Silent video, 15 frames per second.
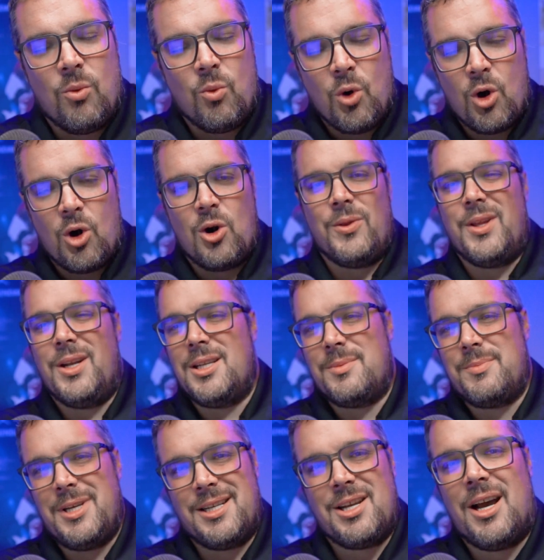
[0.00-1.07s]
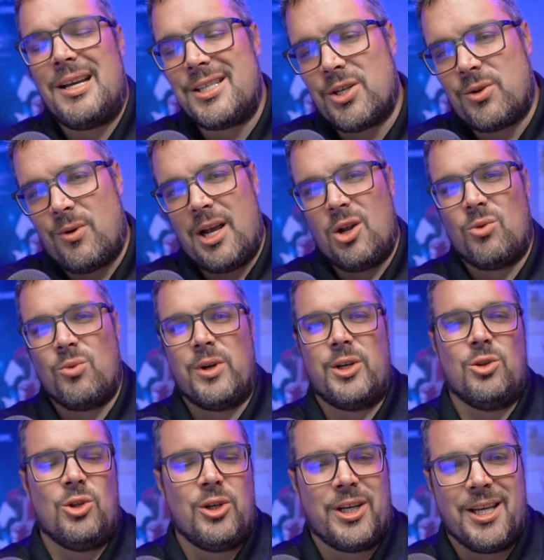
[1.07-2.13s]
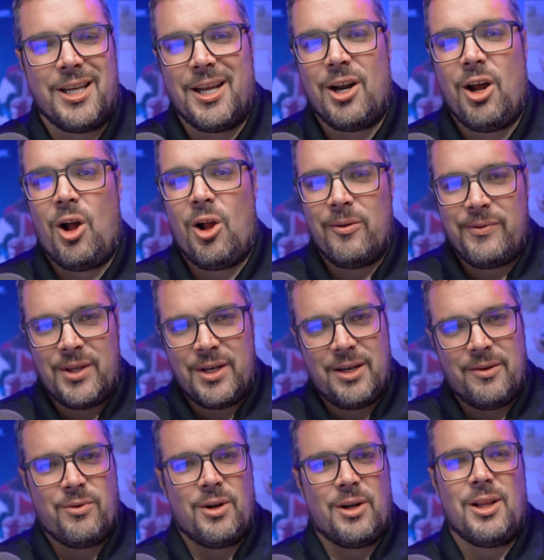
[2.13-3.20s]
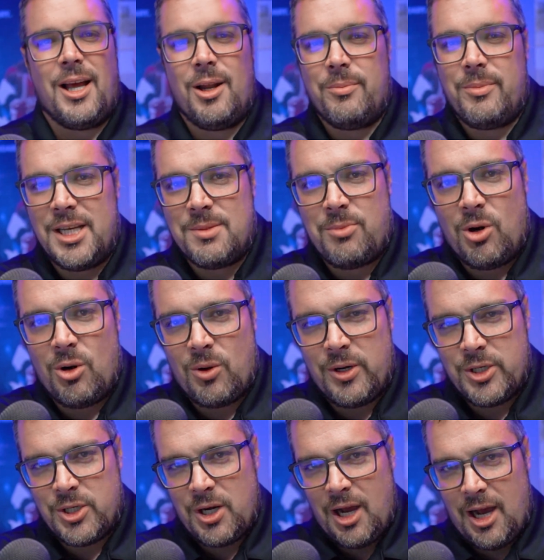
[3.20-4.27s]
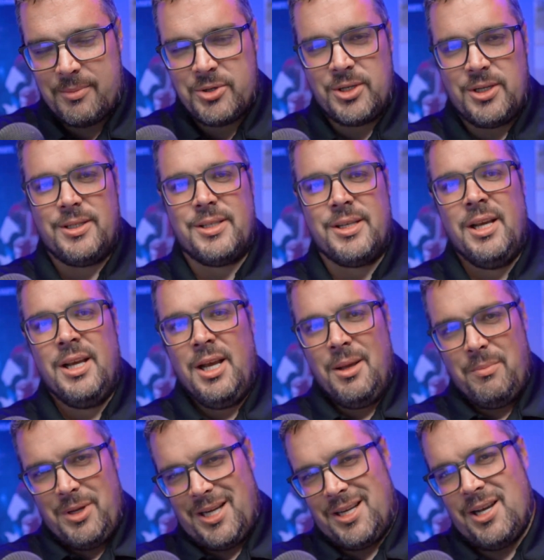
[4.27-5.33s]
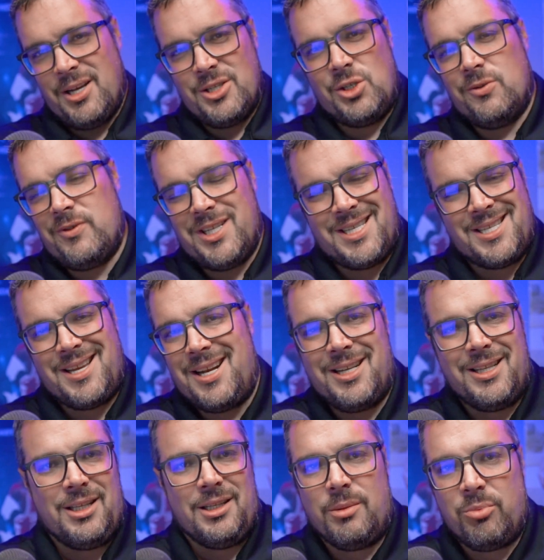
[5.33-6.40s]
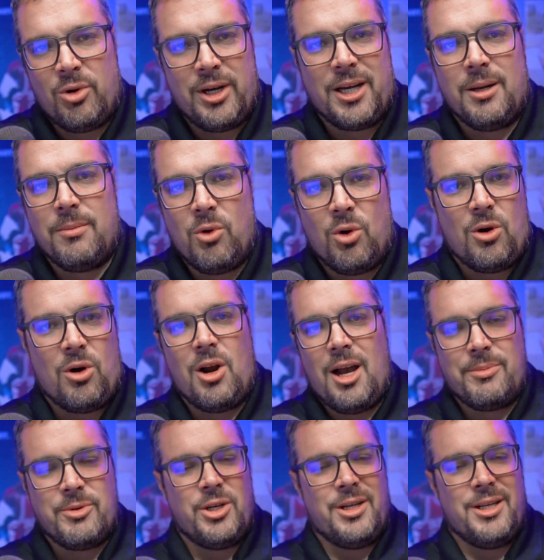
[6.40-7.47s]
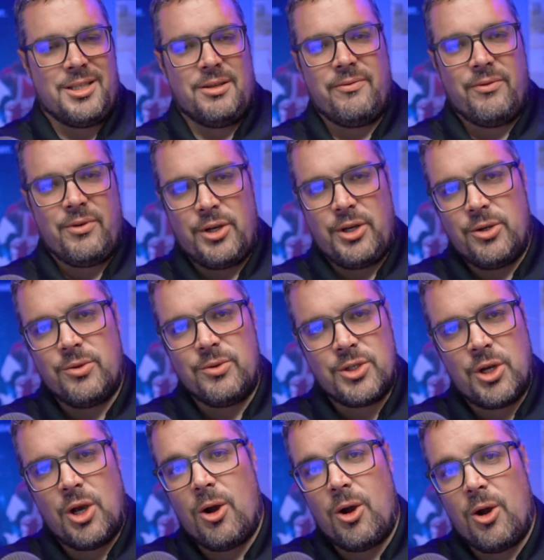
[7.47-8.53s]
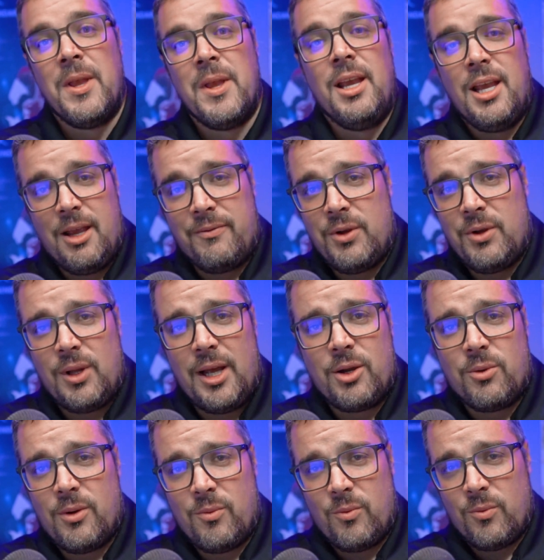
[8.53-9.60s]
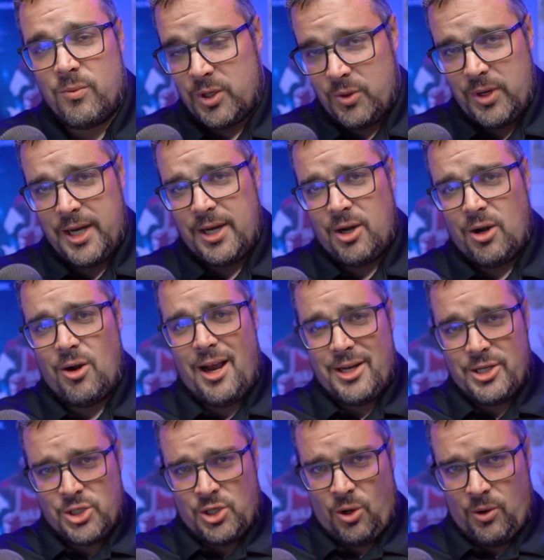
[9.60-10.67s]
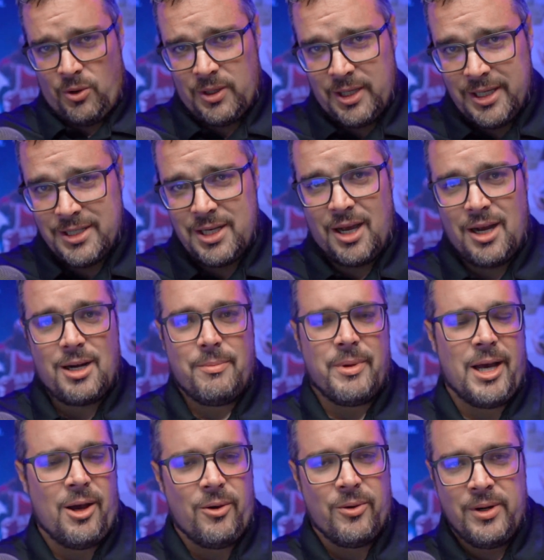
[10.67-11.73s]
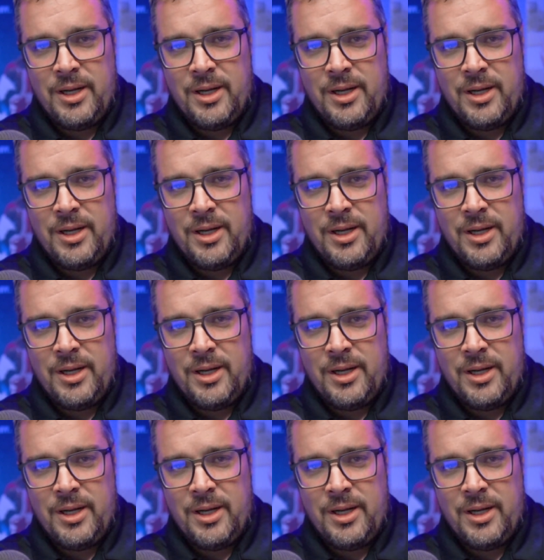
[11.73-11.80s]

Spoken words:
word that is being tossed around when you're looking at all of the different cloud-based brokerage options because you've decided that the brick and mortar option isn't for you. So if you like what you hear, I certainly talk about